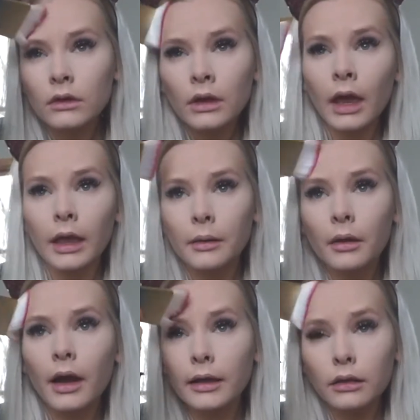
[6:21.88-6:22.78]

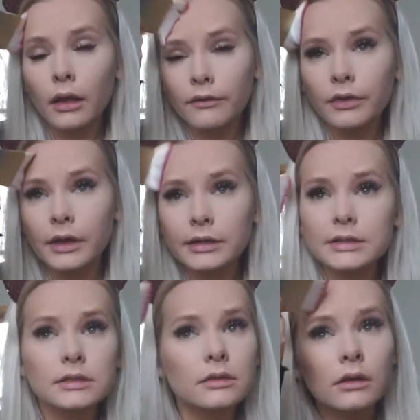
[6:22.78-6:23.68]
Okay, I love
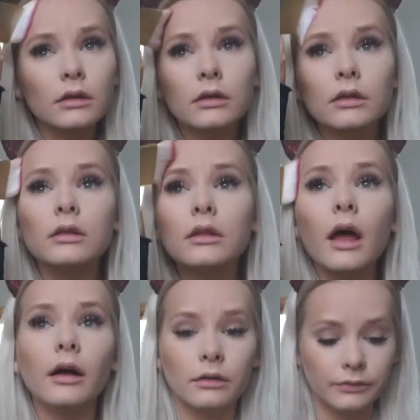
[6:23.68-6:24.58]
this.
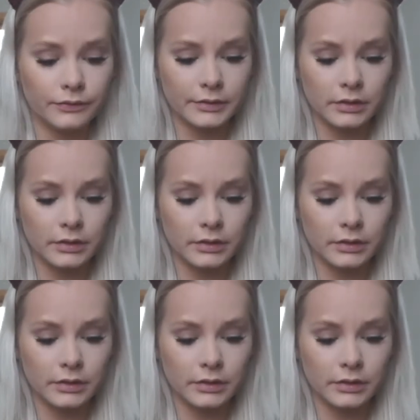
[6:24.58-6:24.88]
Love.